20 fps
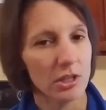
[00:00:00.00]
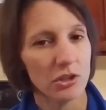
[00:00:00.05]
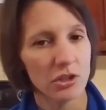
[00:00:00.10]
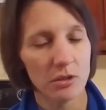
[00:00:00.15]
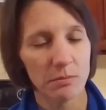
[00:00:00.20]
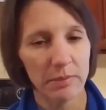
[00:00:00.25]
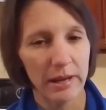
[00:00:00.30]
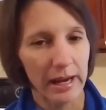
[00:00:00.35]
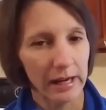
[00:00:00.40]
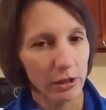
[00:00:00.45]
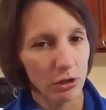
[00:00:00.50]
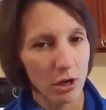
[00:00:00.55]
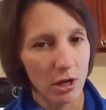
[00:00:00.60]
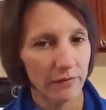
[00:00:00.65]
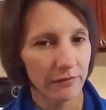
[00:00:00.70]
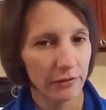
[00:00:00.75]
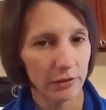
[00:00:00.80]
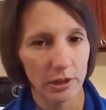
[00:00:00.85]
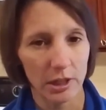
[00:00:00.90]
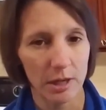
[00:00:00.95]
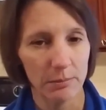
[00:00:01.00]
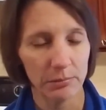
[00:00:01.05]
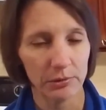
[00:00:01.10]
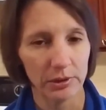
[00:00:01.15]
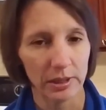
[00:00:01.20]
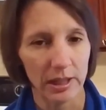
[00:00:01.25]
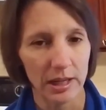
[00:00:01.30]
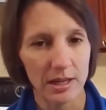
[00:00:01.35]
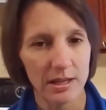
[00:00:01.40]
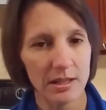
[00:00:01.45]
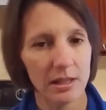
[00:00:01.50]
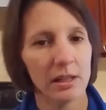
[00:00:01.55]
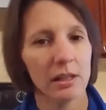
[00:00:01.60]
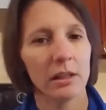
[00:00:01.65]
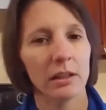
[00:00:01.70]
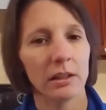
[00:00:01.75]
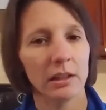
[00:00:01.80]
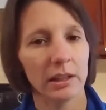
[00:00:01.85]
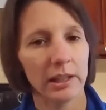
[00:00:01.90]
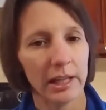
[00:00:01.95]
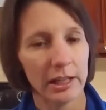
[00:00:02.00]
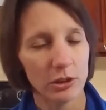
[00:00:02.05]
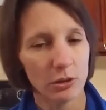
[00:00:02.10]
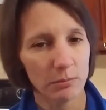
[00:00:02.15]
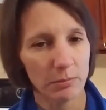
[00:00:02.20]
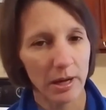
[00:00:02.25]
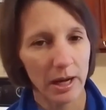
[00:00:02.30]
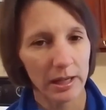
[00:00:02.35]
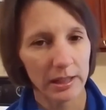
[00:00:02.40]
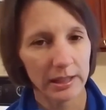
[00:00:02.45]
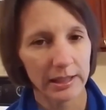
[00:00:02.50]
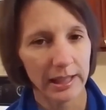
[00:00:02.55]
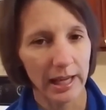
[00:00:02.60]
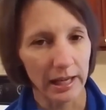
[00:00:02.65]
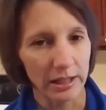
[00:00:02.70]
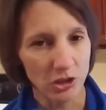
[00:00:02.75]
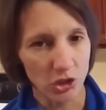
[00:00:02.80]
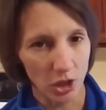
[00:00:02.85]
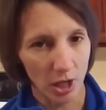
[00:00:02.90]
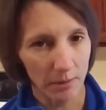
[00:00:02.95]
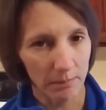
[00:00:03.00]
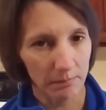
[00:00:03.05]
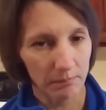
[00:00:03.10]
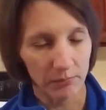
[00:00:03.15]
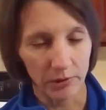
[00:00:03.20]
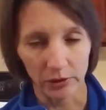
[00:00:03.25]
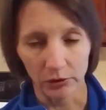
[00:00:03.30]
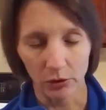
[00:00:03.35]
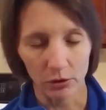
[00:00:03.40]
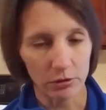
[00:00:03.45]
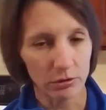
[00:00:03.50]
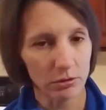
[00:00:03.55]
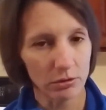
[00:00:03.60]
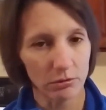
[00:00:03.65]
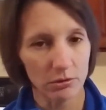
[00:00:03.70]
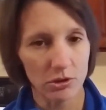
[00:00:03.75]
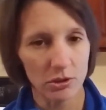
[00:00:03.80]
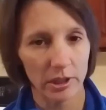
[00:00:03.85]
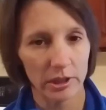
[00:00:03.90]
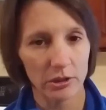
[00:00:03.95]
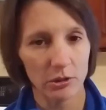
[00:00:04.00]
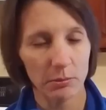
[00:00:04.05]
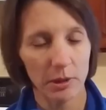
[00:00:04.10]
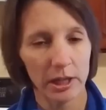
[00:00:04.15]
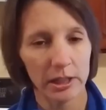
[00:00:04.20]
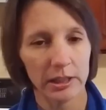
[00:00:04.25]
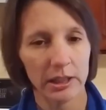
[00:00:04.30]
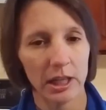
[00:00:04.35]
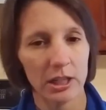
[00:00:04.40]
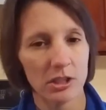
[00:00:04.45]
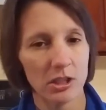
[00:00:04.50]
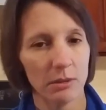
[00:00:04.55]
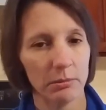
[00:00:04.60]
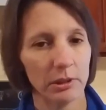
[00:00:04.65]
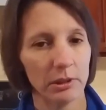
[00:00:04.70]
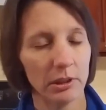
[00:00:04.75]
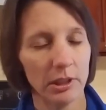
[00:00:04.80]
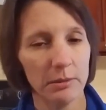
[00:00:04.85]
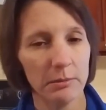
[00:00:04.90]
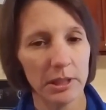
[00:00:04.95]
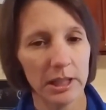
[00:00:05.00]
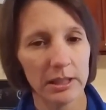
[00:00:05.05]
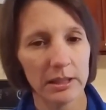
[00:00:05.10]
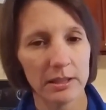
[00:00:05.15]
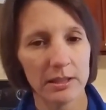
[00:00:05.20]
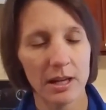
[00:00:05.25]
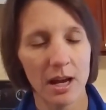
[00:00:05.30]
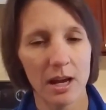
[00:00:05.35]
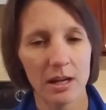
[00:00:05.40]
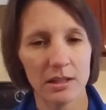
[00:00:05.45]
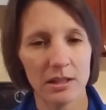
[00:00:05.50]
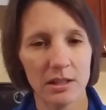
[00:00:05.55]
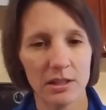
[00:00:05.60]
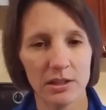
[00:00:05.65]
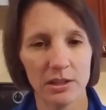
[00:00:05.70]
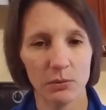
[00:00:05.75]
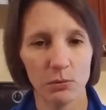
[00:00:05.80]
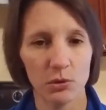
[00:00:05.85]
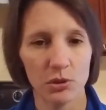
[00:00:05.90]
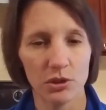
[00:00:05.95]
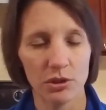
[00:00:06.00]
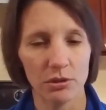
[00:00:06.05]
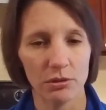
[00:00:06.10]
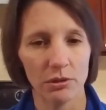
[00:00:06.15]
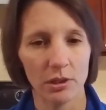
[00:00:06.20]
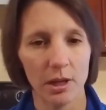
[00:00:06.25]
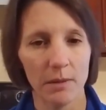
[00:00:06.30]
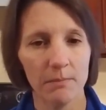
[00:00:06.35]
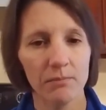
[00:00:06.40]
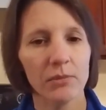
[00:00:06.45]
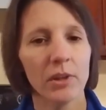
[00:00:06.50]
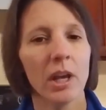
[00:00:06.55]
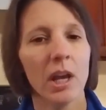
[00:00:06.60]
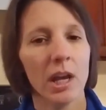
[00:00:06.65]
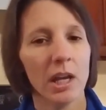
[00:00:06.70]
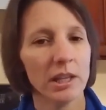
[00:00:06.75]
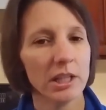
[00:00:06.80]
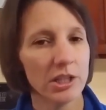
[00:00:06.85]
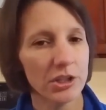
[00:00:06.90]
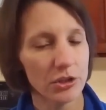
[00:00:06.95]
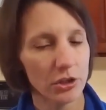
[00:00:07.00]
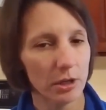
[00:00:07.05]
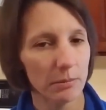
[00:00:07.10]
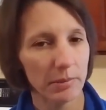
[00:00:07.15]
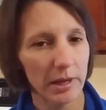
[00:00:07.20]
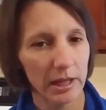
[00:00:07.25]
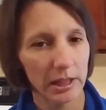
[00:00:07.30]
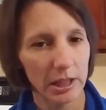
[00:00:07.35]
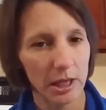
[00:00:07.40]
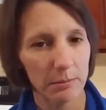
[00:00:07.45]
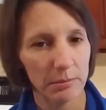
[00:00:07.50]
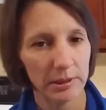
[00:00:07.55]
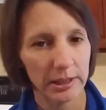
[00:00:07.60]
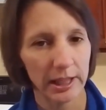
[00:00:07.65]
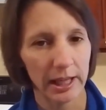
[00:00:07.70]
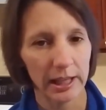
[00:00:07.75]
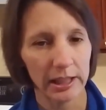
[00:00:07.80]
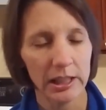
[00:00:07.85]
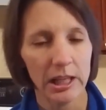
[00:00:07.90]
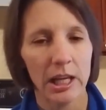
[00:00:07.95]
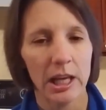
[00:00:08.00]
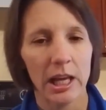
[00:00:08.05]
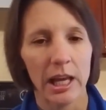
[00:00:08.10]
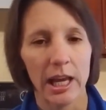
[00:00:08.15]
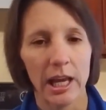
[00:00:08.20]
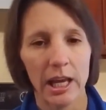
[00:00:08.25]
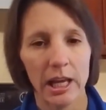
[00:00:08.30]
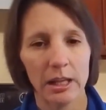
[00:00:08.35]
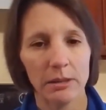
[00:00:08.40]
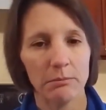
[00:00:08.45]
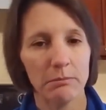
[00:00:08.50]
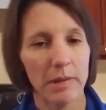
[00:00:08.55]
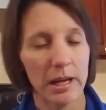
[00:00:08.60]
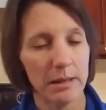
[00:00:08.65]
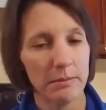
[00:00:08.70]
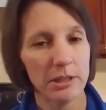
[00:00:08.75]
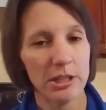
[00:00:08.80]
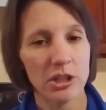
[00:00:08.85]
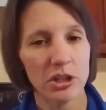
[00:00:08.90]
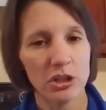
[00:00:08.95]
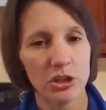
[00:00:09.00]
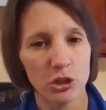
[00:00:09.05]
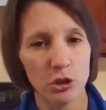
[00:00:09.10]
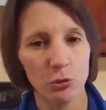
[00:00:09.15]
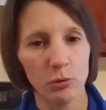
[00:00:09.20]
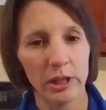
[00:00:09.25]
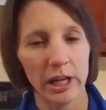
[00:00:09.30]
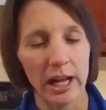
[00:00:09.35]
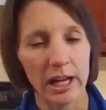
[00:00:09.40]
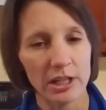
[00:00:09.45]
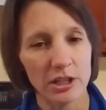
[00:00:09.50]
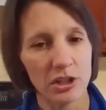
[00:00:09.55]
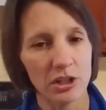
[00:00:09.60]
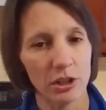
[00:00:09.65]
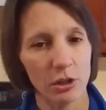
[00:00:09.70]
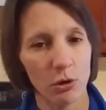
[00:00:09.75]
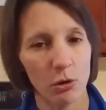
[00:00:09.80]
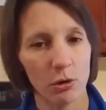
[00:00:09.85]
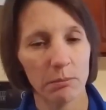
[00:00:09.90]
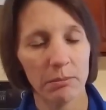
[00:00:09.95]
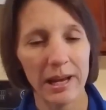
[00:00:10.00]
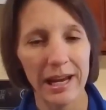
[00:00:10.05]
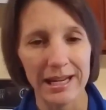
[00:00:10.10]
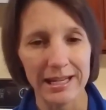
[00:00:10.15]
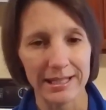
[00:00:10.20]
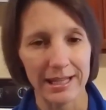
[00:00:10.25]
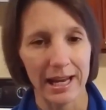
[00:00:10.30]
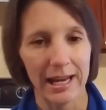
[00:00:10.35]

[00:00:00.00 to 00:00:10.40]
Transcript: Just back off for a couple days, let your body catch up. That's all you're doing, is letting your body catch up and eliminate the toxins that were stirred up, and then start back up again, and maybe just do it at a slower pace.